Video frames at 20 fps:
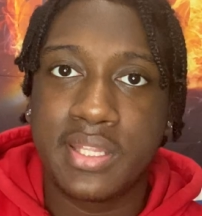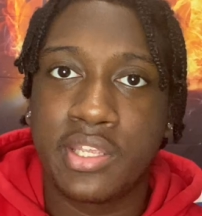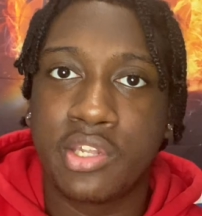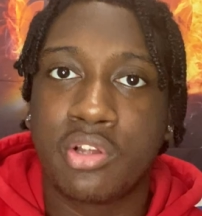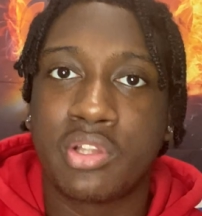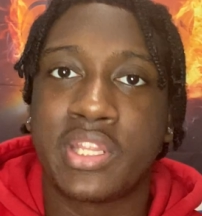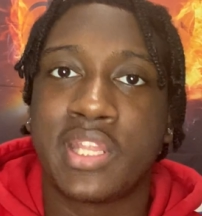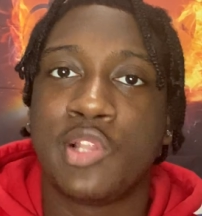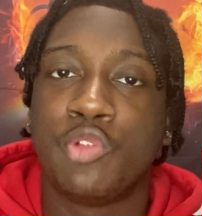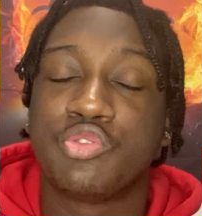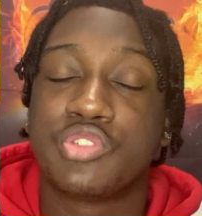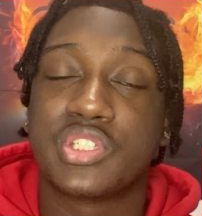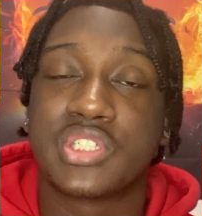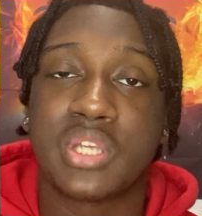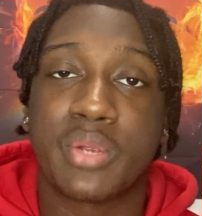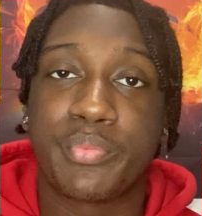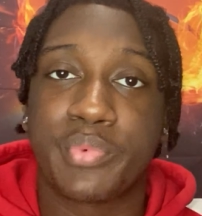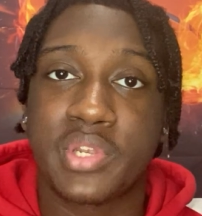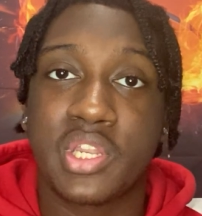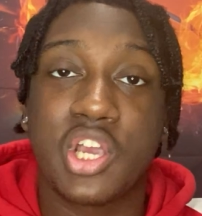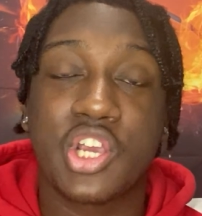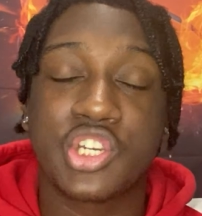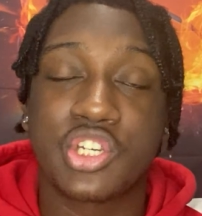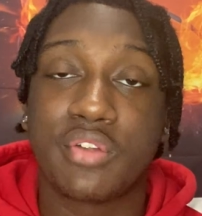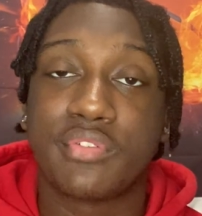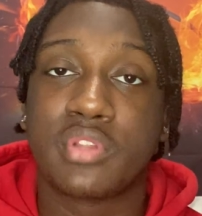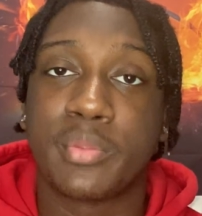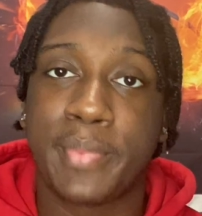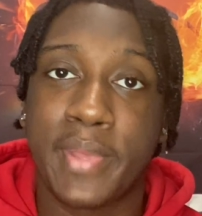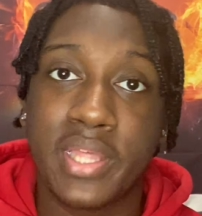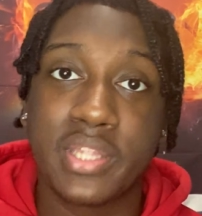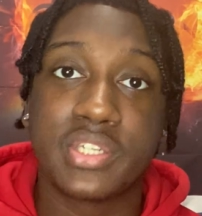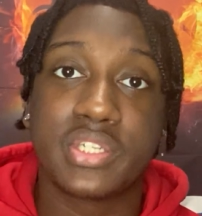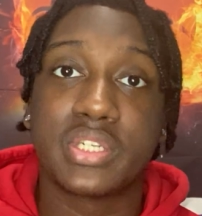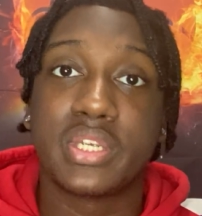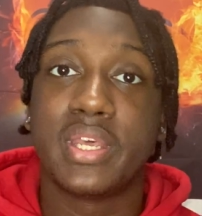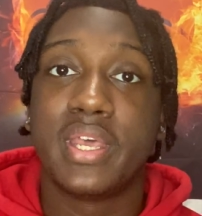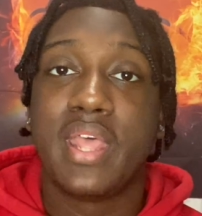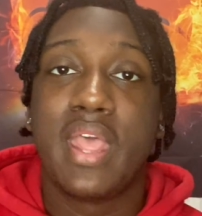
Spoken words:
you know, they're losing some production off the bench.